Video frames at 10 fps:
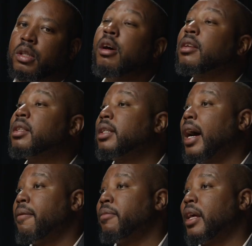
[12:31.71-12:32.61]
this
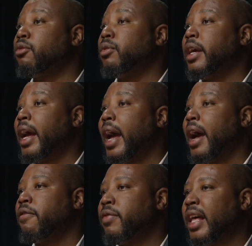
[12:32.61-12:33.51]
time that we
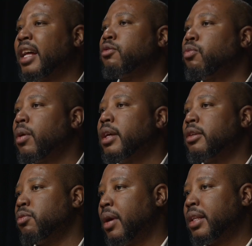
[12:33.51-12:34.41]
have, that
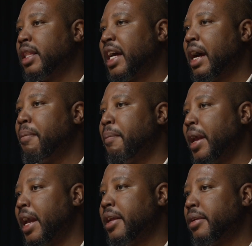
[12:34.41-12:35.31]
is what the
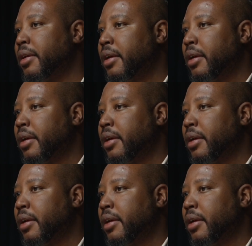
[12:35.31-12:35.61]
campaign